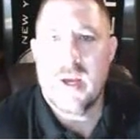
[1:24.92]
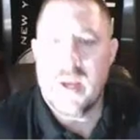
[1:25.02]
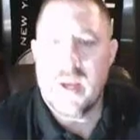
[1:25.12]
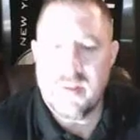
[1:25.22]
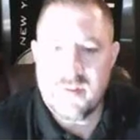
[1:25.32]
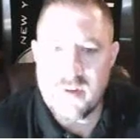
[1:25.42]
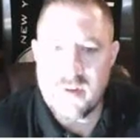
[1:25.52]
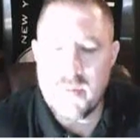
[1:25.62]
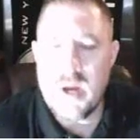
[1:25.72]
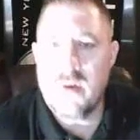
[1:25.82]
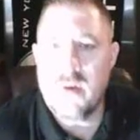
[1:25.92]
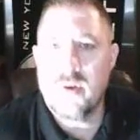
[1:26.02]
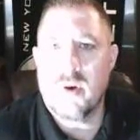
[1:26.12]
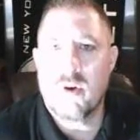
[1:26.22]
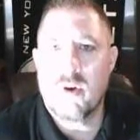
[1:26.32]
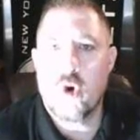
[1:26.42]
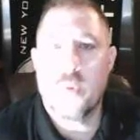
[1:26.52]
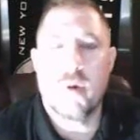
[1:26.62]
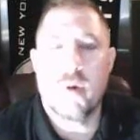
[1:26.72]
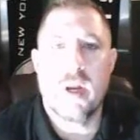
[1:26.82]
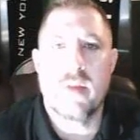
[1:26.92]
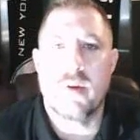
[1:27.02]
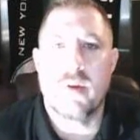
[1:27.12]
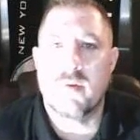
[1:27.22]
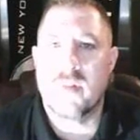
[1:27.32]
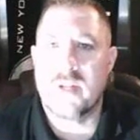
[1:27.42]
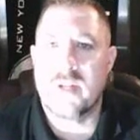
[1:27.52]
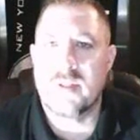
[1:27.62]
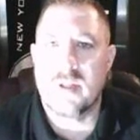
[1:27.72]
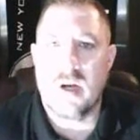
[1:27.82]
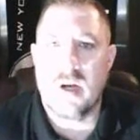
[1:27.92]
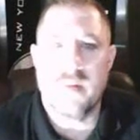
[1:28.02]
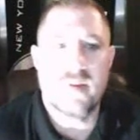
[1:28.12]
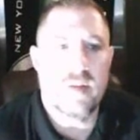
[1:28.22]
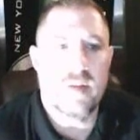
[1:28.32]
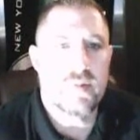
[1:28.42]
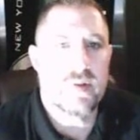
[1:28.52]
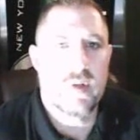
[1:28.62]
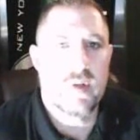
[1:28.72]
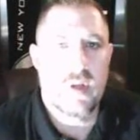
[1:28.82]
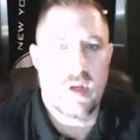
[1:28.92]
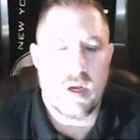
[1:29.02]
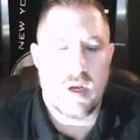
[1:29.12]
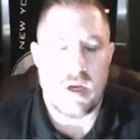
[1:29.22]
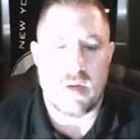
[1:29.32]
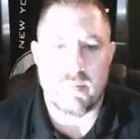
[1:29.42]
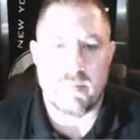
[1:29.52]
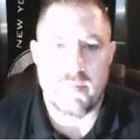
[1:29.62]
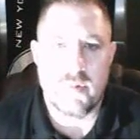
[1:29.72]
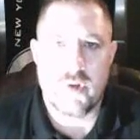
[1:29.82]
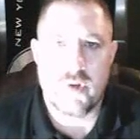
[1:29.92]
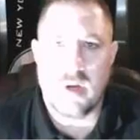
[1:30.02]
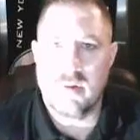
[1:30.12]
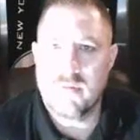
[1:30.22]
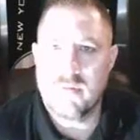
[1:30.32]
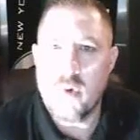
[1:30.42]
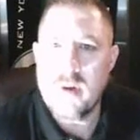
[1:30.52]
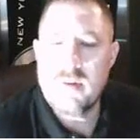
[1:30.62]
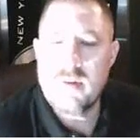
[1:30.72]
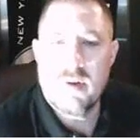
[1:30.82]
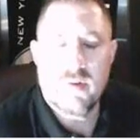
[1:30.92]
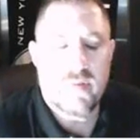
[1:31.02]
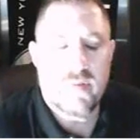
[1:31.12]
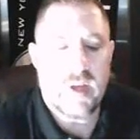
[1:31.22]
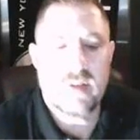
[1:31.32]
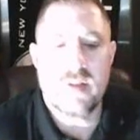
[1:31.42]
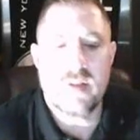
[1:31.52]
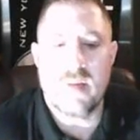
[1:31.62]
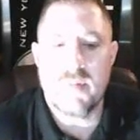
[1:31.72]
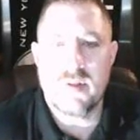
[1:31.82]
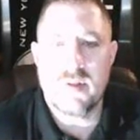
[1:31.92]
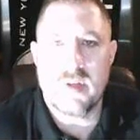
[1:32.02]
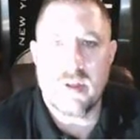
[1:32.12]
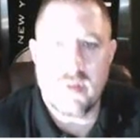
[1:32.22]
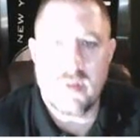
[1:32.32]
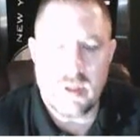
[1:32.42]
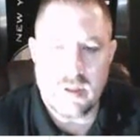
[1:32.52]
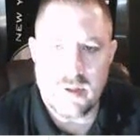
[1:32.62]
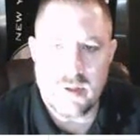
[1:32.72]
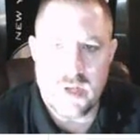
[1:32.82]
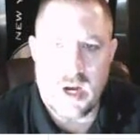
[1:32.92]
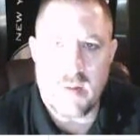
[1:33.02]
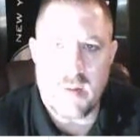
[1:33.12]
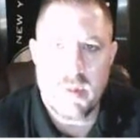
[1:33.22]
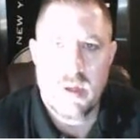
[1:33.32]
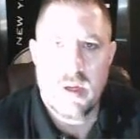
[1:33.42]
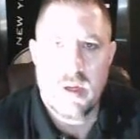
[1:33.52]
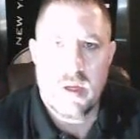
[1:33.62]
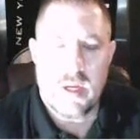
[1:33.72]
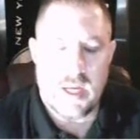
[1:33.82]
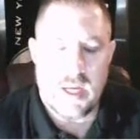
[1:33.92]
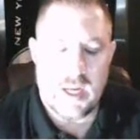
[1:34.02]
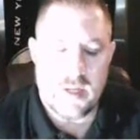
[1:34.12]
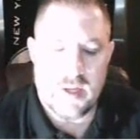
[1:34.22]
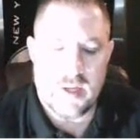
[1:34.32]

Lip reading: and somehow you're incorporating those lesson concepts. Try to avoid those vague statements like you did a good job, and